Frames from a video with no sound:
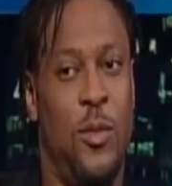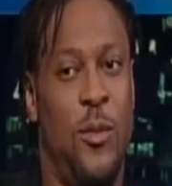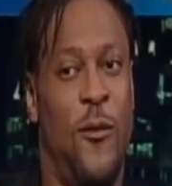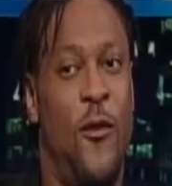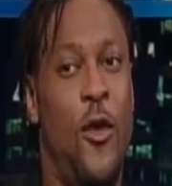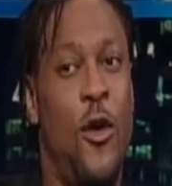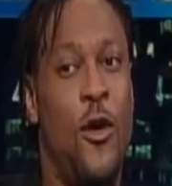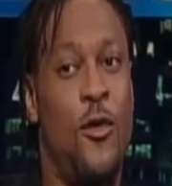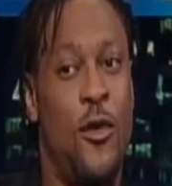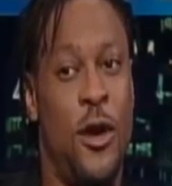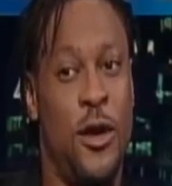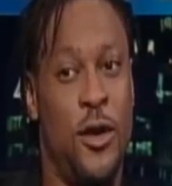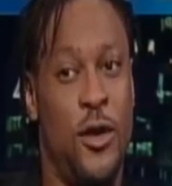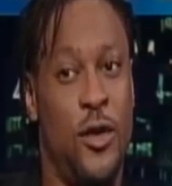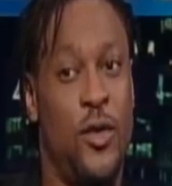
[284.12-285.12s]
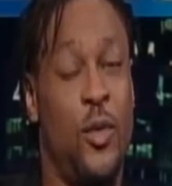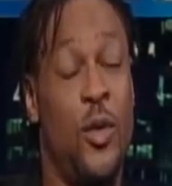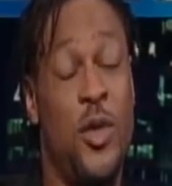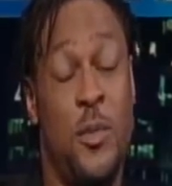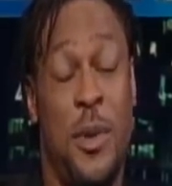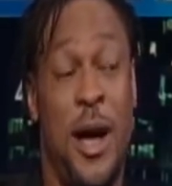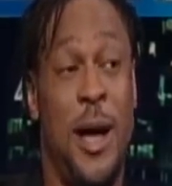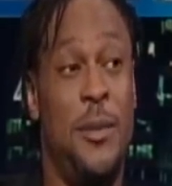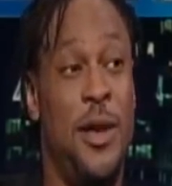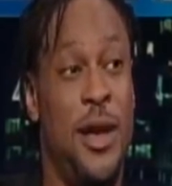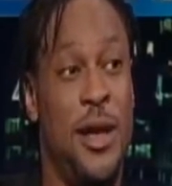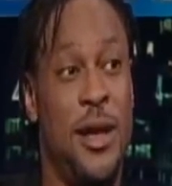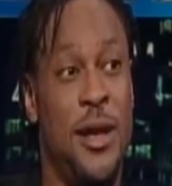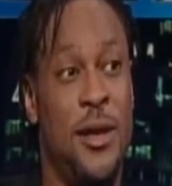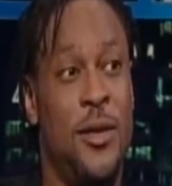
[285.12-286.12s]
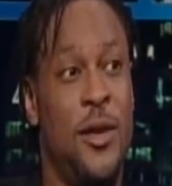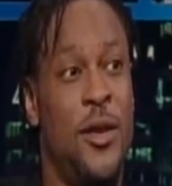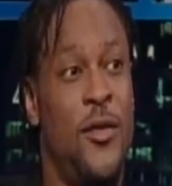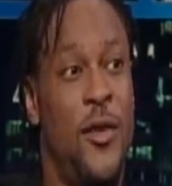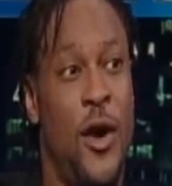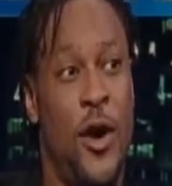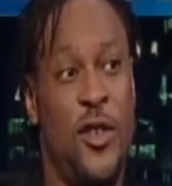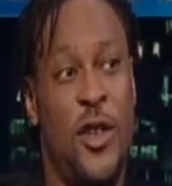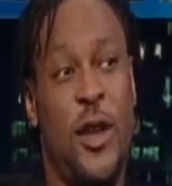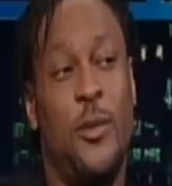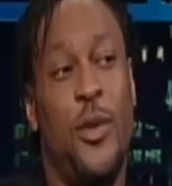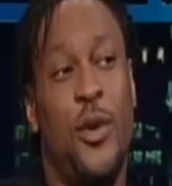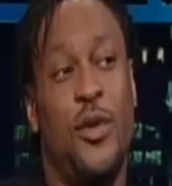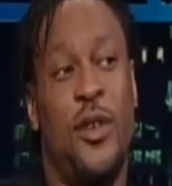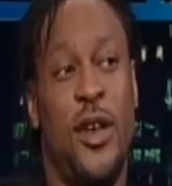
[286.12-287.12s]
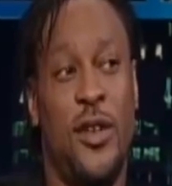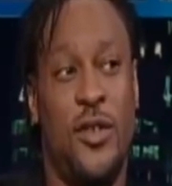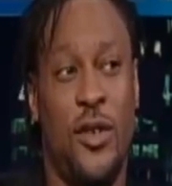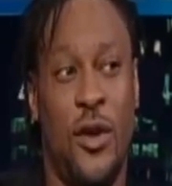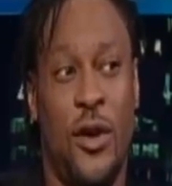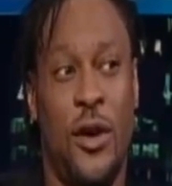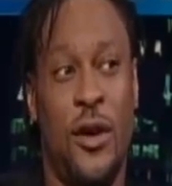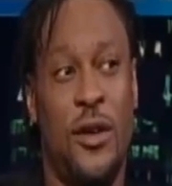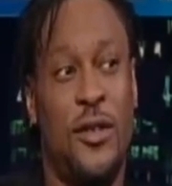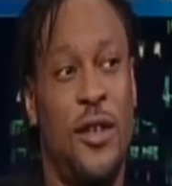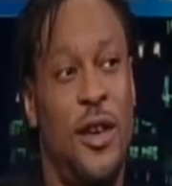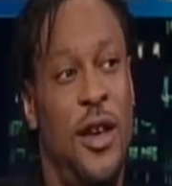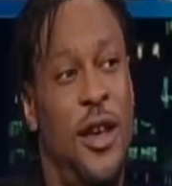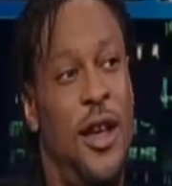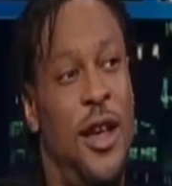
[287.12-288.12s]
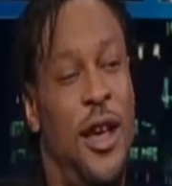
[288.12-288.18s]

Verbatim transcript: forerunners with Bob Dylan as far as like protest songs. Mm -hmm.